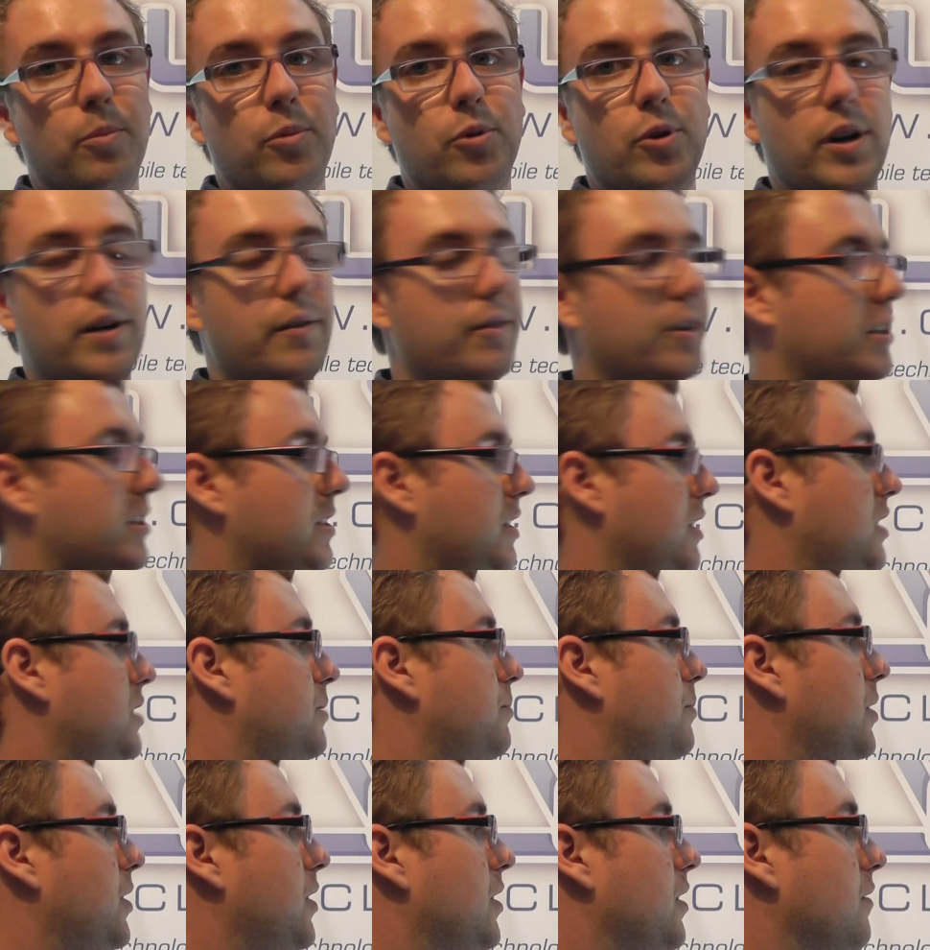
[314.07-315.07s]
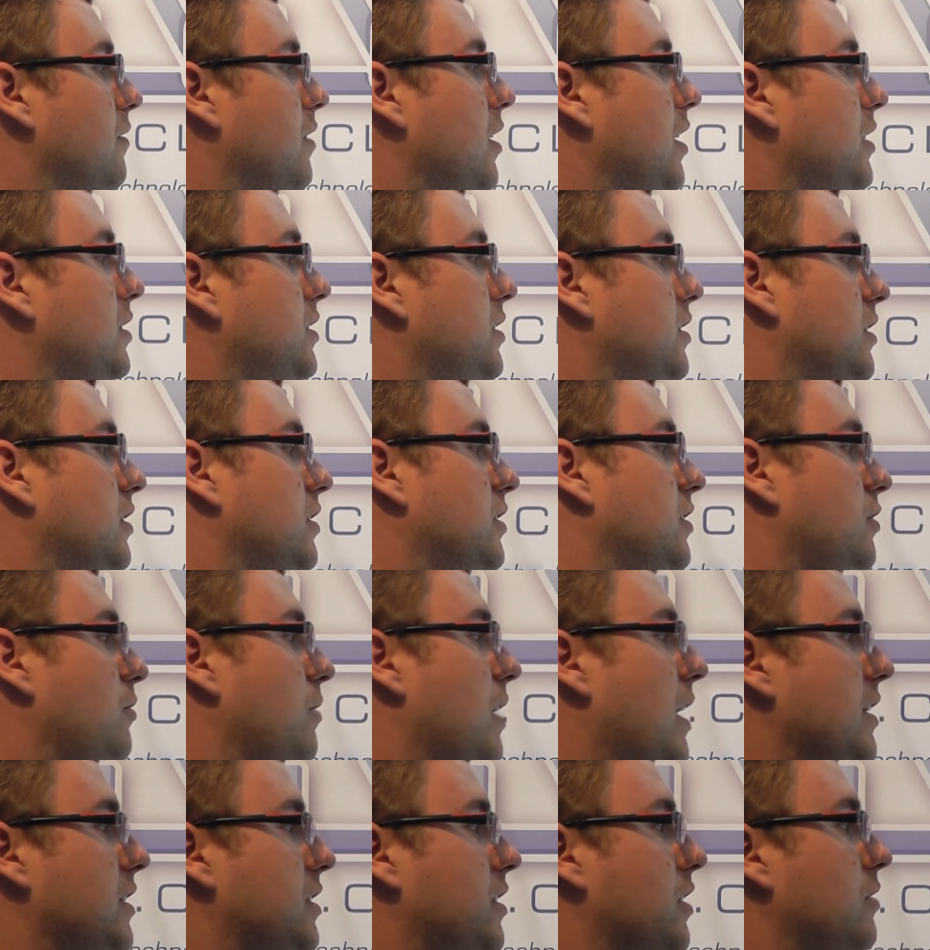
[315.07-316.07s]
previous Xperia devices. You
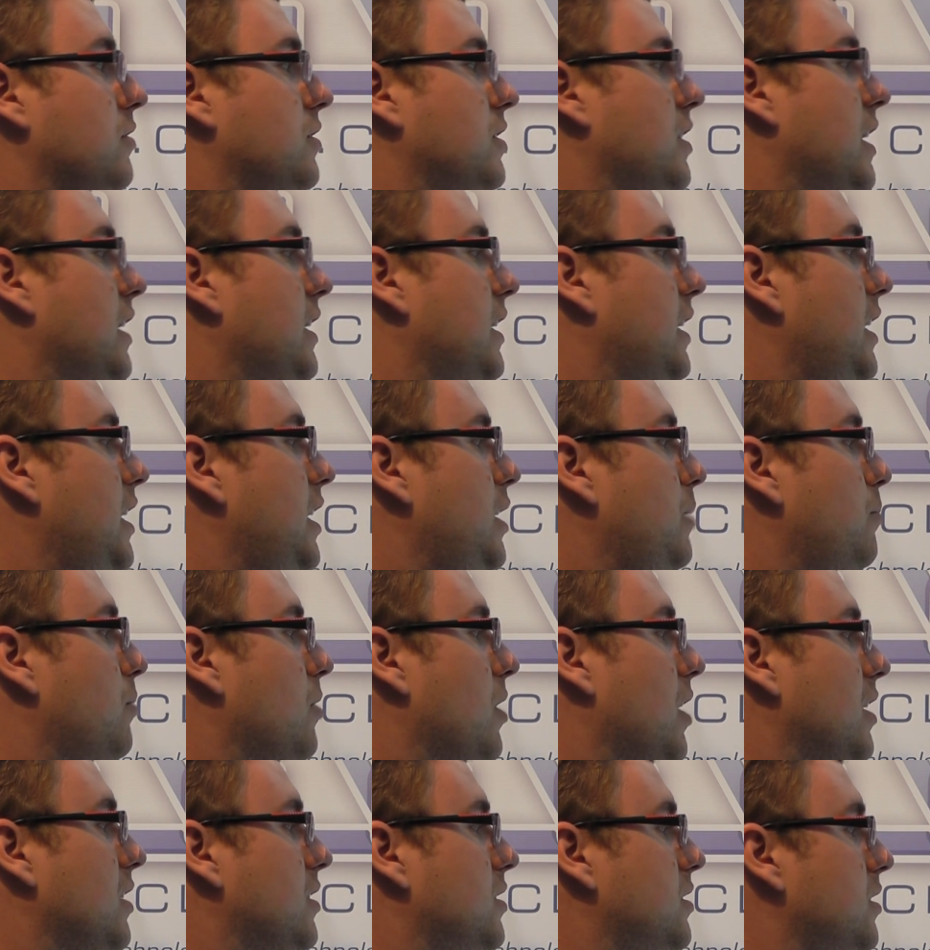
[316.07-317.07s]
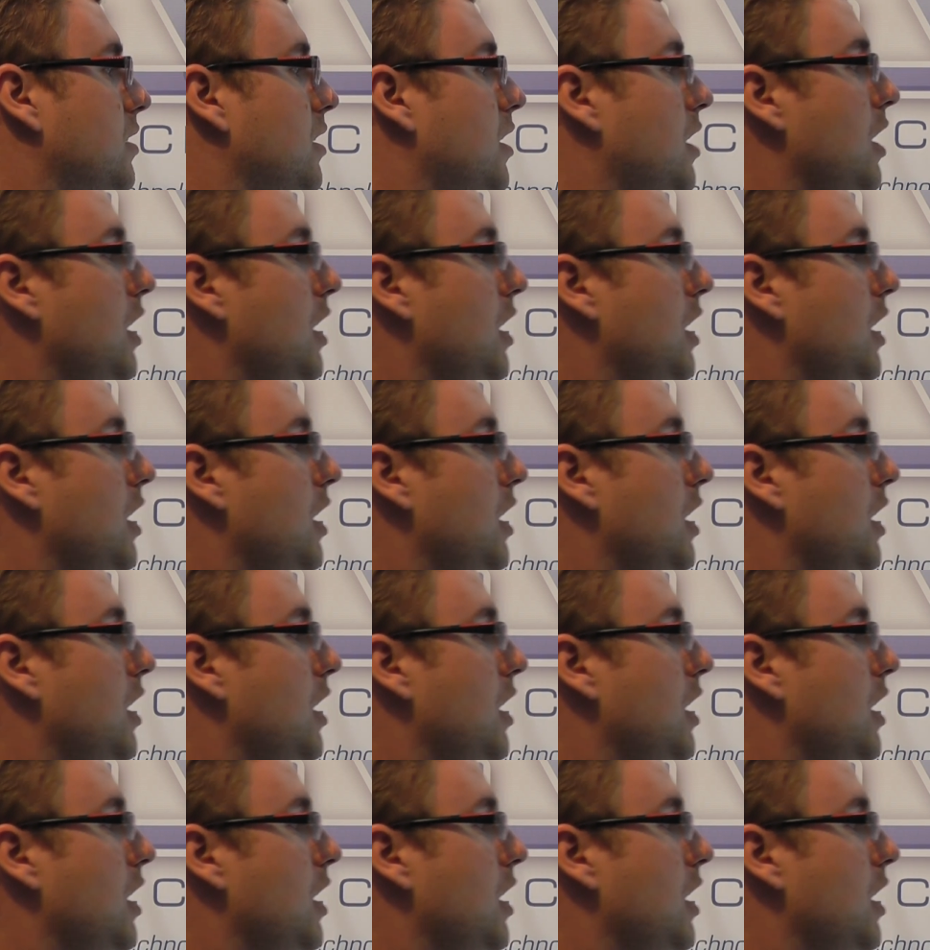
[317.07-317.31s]
had to go to that key press.